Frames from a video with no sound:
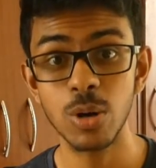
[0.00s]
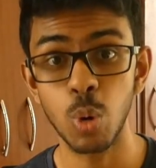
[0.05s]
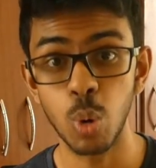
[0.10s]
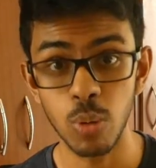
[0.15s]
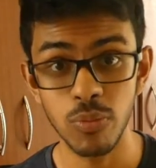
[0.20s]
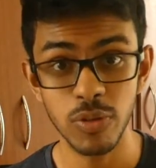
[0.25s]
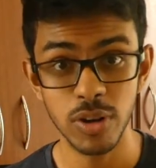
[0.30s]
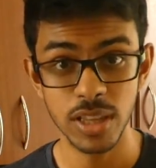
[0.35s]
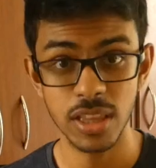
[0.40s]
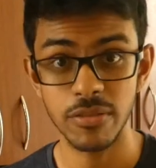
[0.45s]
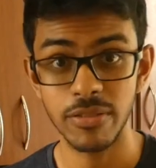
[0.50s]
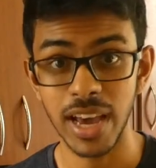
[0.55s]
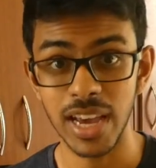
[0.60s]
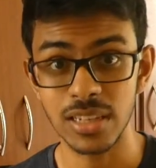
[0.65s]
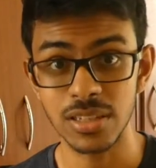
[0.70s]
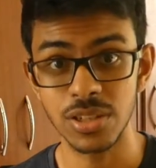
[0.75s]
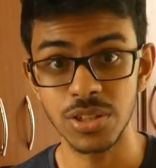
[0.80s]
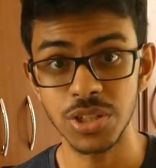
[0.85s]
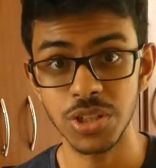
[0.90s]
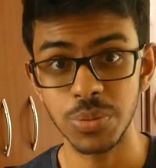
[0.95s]
Hopefully the
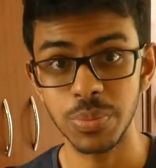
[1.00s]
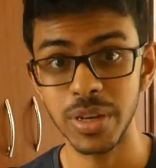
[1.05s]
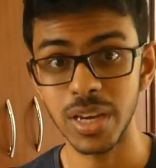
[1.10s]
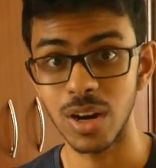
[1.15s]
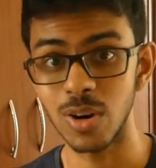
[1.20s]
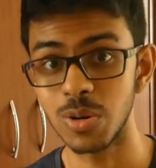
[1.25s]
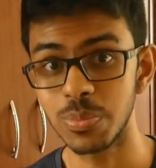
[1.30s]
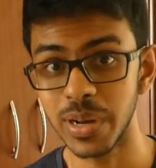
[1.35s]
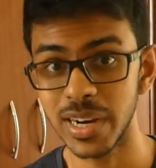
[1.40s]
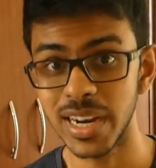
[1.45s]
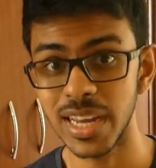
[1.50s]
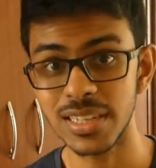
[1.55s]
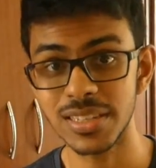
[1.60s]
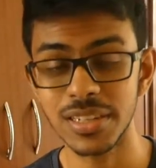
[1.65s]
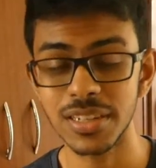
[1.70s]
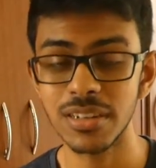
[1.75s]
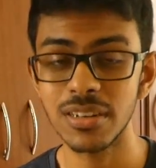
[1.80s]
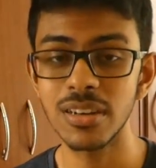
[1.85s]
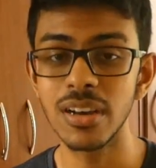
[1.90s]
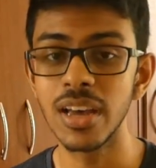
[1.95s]
vaccine should be out by
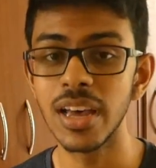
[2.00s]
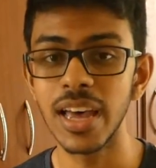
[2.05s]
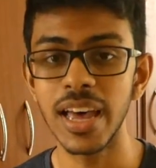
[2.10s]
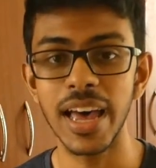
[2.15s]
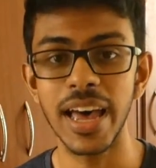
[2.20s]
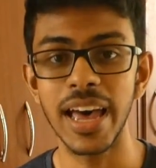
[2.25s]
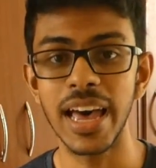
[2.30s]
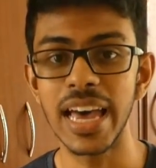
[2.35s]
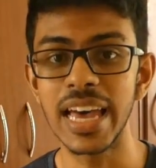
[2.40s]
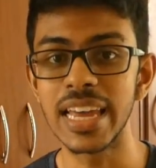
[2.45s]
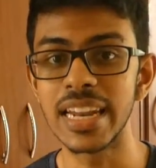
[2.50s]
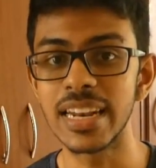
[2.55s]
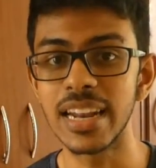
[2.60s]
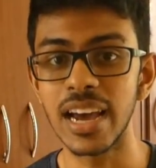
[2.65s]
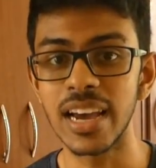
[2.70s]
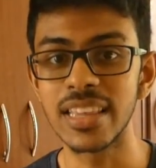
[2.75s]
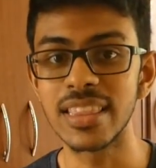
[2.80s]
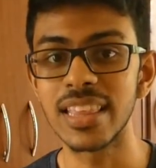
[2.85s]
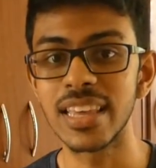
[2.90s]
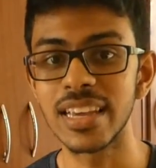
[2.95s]
next year, and
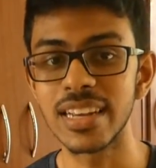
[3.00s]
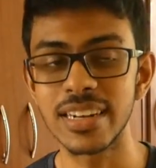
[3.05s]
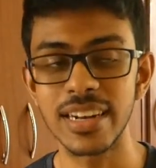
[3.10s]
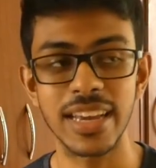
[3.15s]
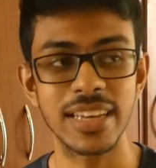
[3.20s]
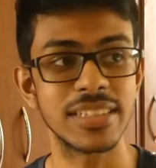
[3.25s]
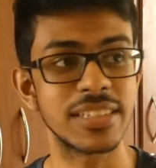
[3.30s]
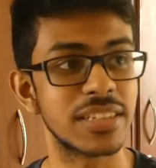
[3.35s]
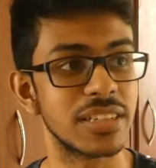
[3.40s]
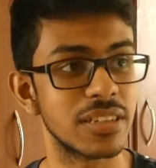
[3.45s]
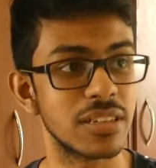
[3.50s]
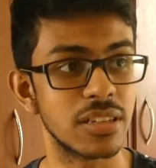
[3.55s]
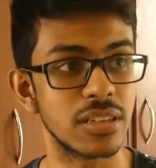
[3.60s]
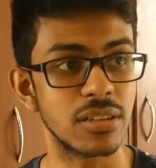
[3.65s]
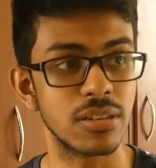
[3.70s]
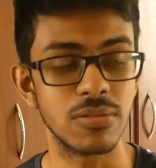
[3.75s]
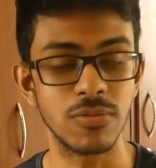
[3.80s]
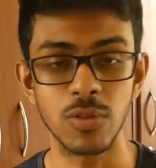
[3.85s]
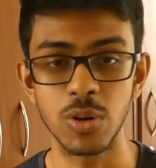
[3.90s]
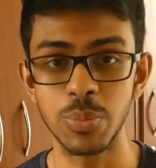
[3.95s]
I think next year
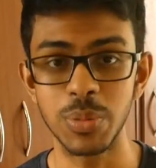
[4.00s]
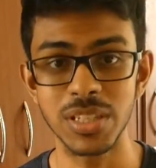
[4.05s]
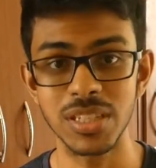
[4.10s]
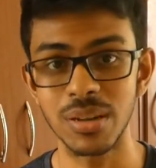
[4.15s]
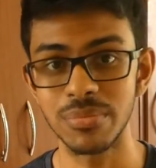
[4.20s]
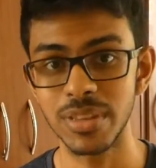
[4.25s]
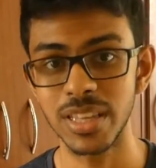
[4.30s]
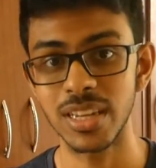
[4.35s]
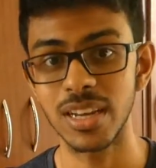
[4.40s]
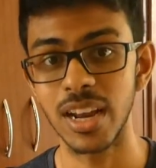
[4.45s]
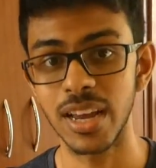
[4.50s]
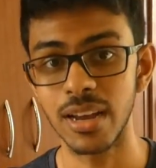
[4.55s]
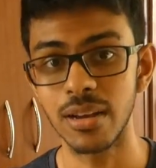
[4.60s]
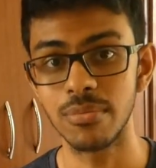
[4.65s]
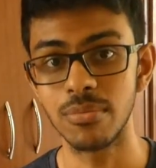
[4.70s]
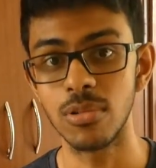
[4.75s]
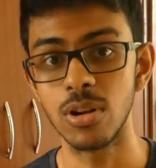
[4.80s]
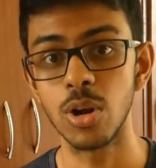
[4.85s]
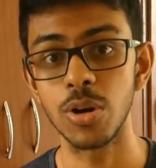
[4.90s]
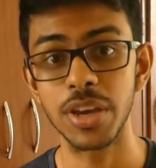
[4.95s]
would be something I
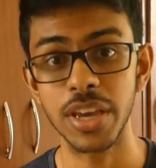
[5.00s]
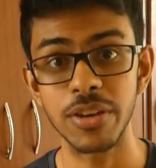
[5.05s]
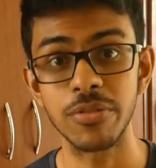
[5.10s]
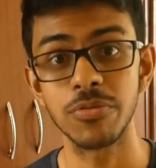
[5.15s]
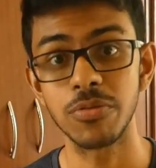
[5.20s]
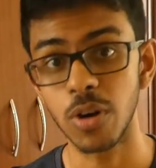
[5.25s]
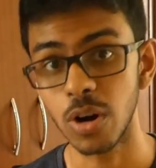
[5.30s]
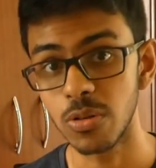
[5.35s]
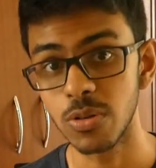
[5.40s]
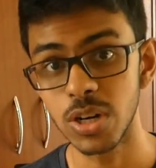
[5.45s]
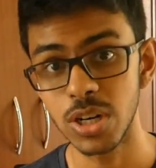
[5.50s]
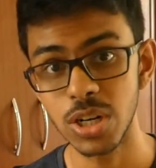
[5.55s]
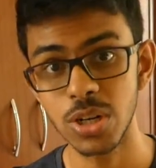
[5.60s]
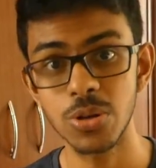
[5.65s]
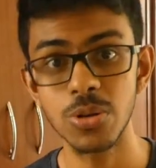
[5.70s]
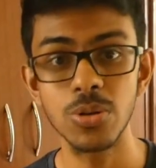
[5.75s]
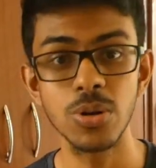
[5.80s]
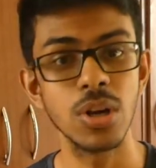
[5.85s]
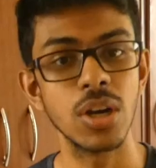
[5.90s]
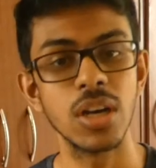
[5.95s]
am looking forward
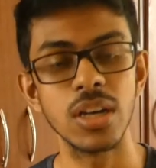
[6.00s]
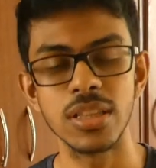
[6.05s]
to.